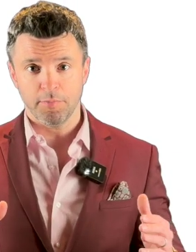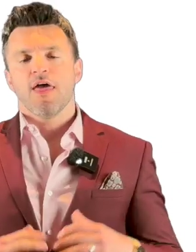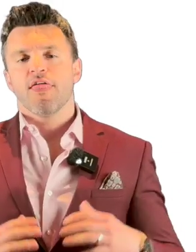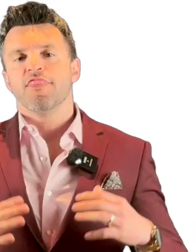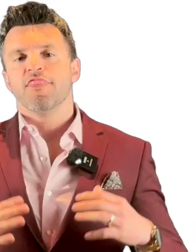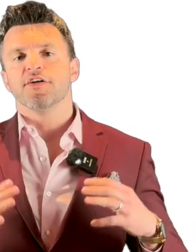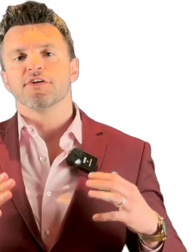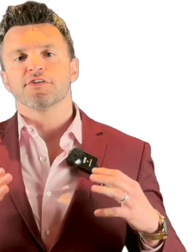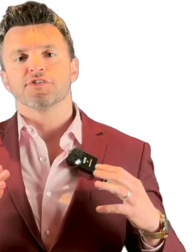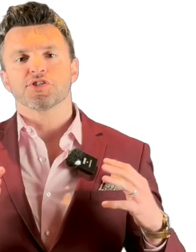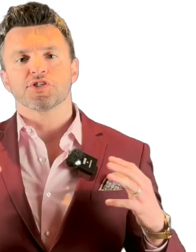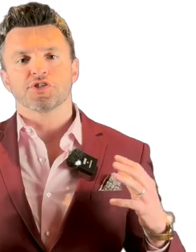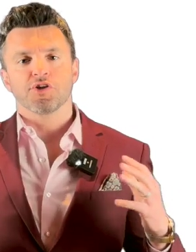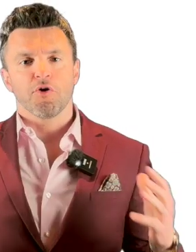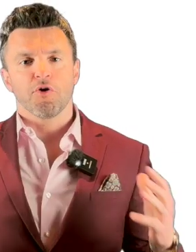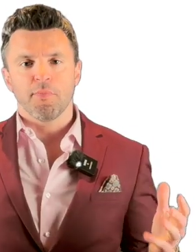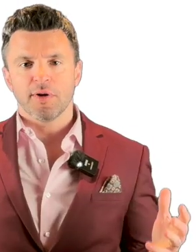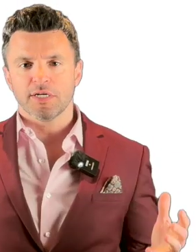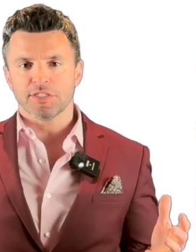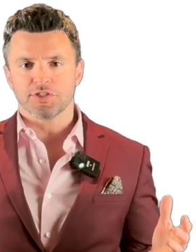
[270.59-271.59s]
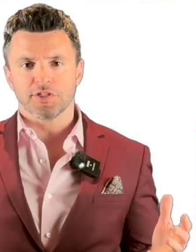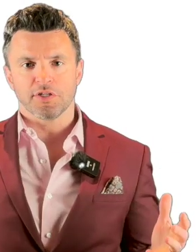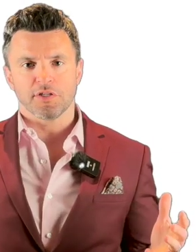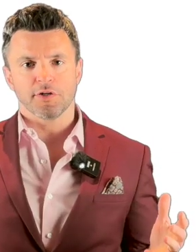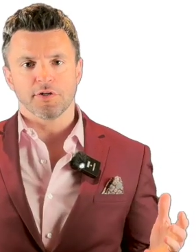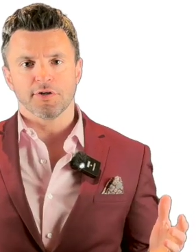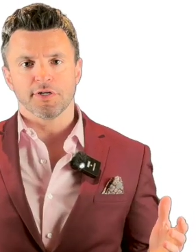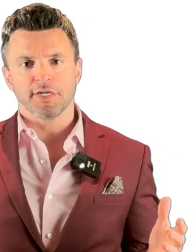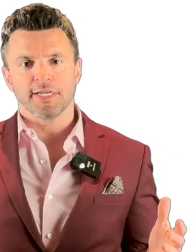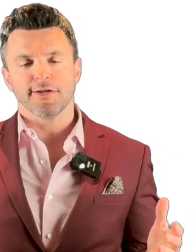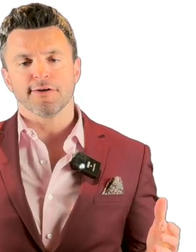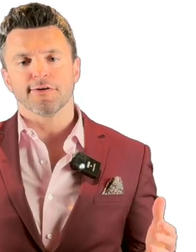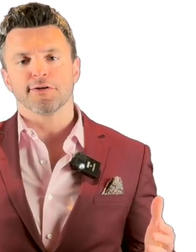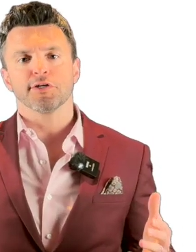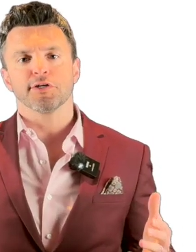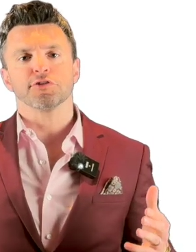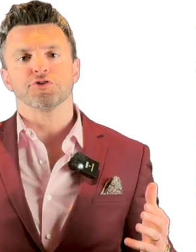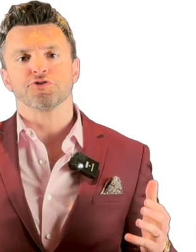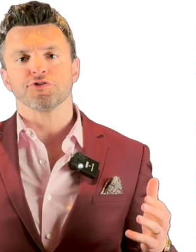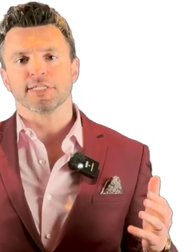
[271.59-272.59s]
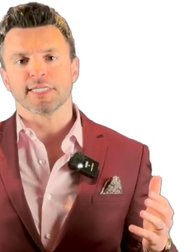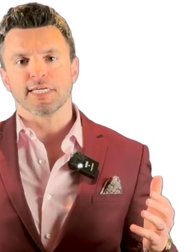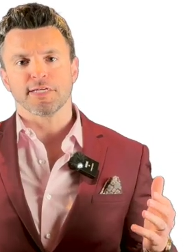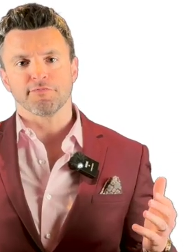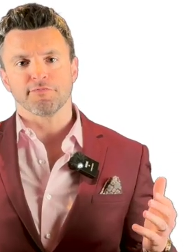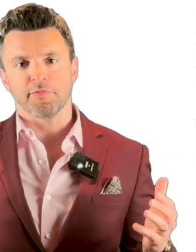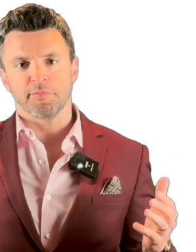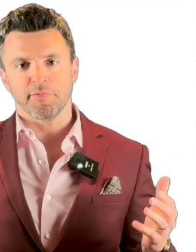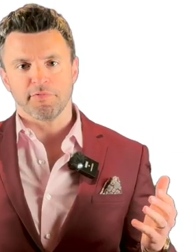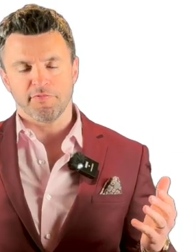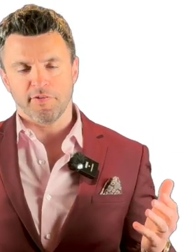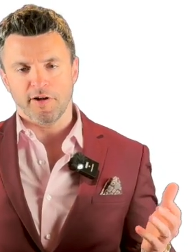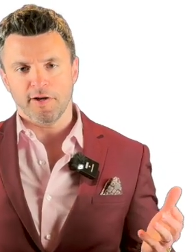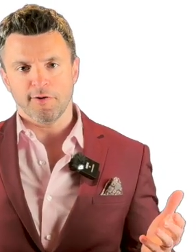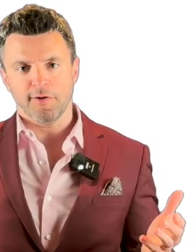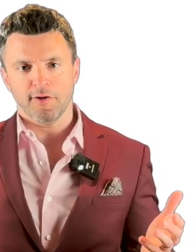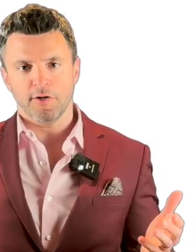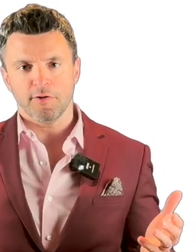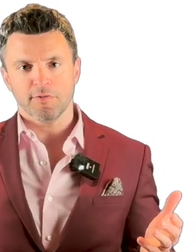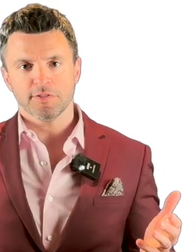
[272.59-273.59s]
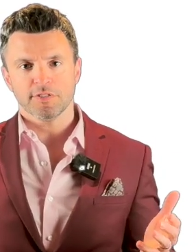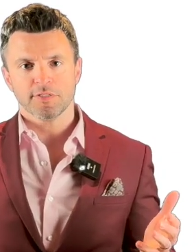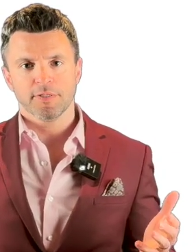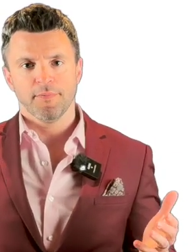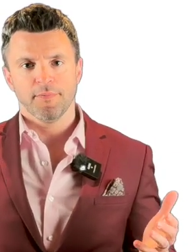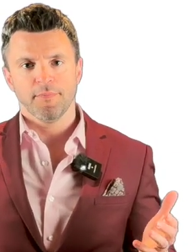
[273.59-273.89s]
There's so much to learn here, you're drinking from a fire hose.